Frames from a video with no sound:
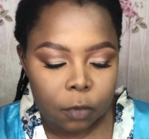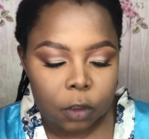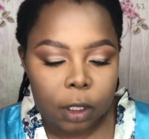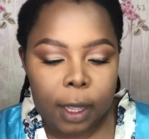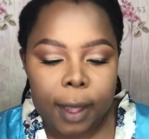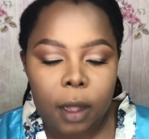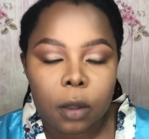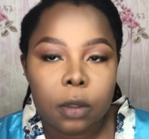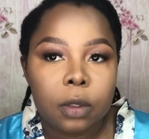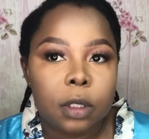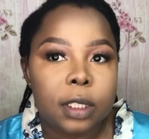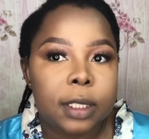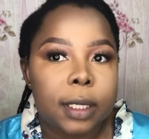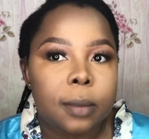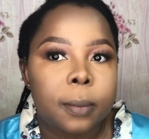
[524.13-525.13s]
I also
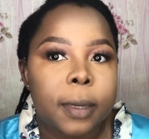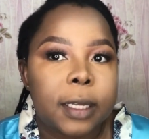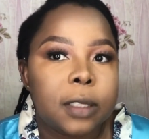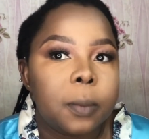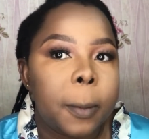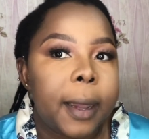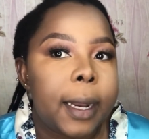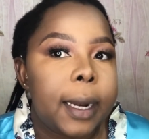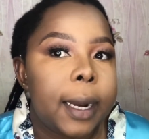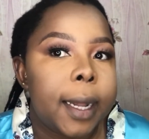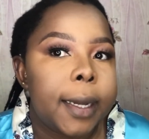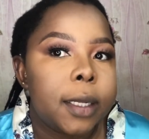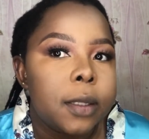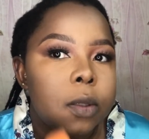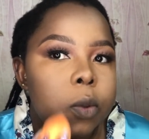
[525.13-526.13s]
set my smile
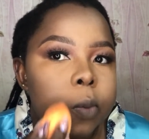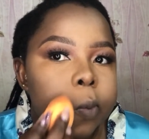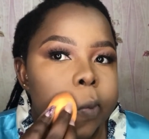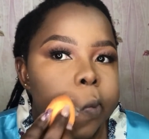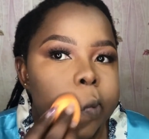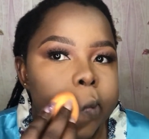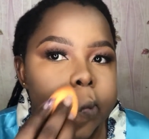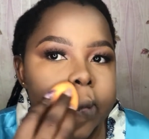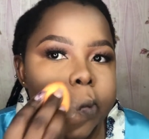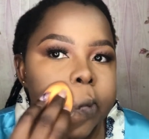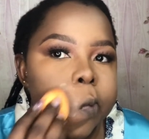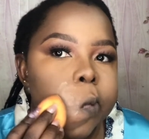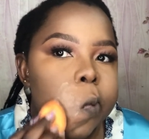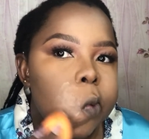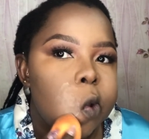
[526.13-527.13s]
lines
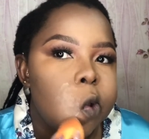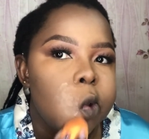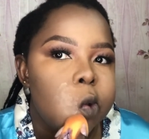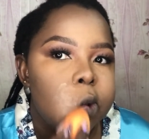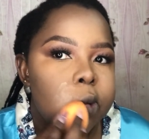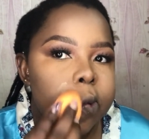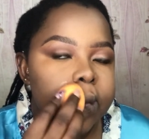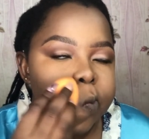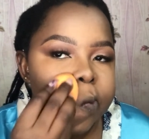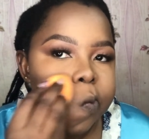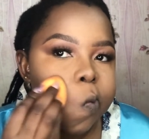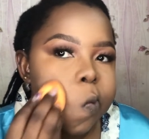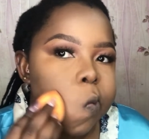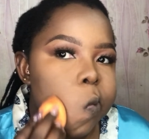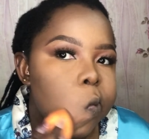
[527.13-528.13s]
because
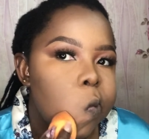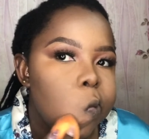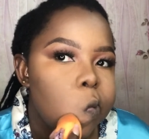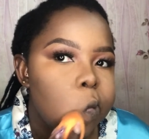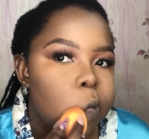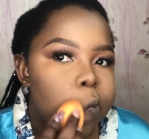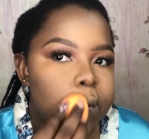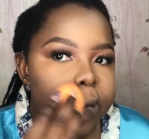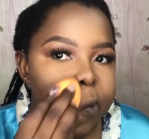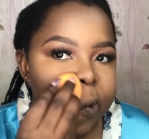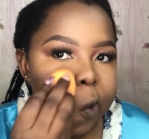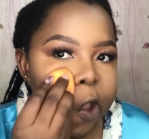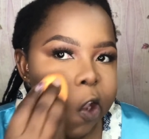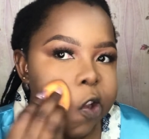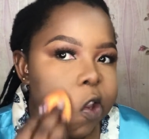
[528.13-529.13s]

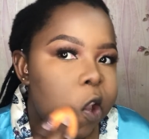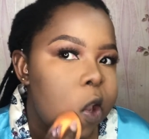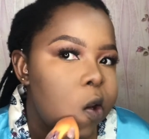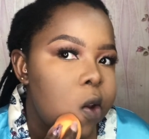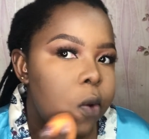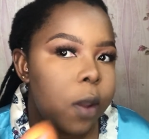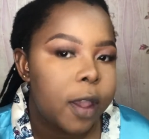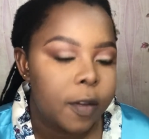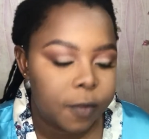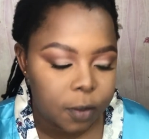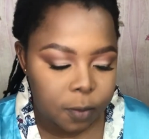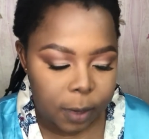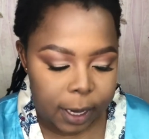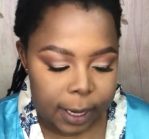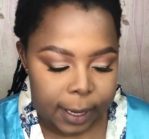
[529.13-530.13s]
I tend to have
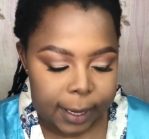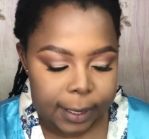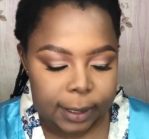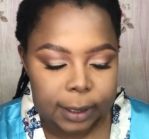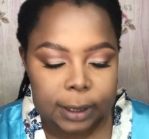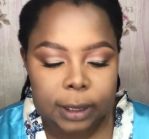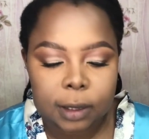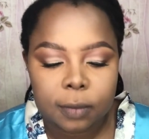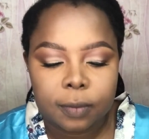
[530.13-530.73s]
smile lines.